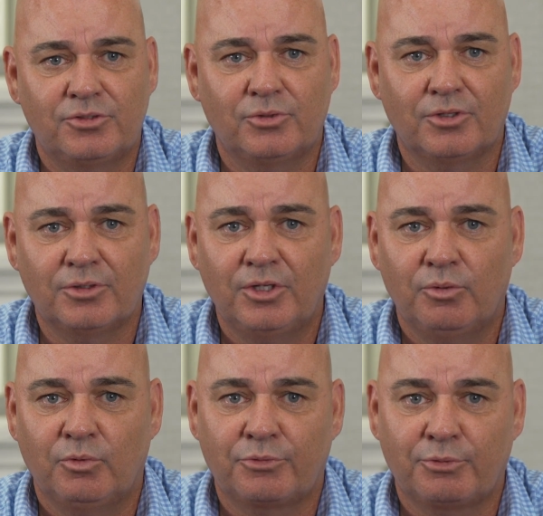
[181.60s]
Tour
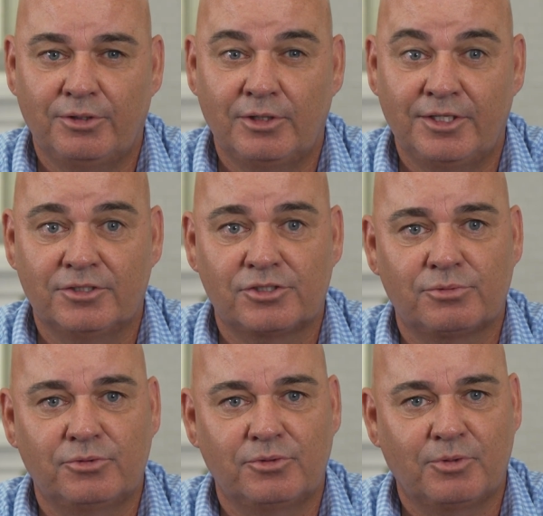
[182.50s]
will lead us
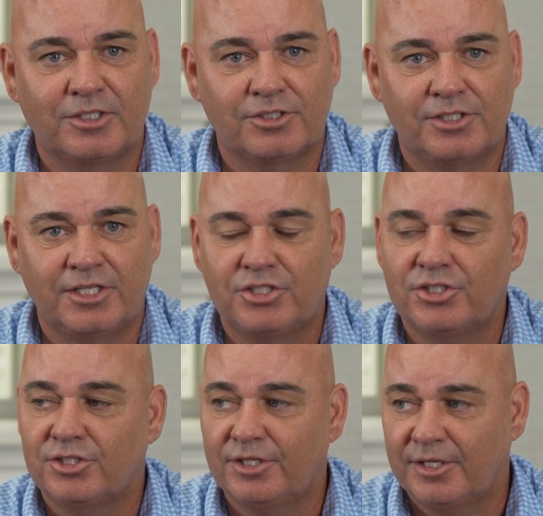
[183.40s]
through the
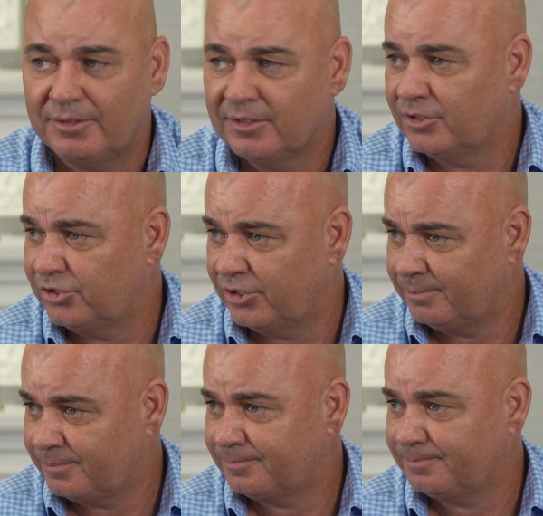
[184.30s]
presentation today. Jim?